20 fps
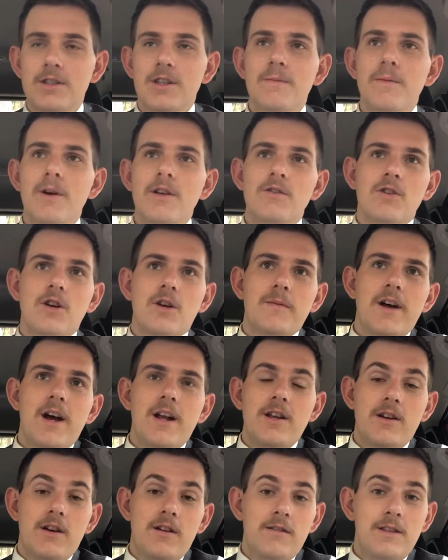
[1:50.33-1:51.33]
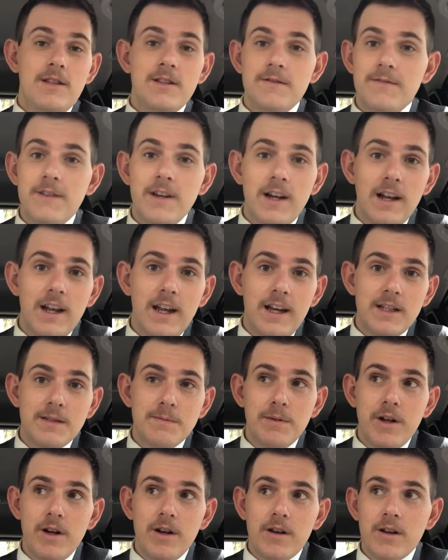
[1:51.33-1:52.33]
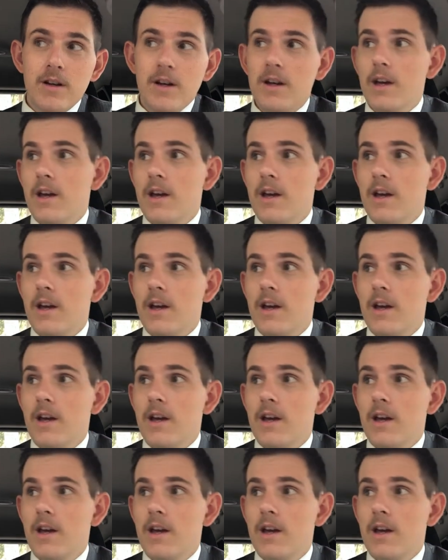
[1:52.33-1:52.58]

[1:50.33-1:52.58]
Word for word: So you might talk about, you know, this Vigiles bloke,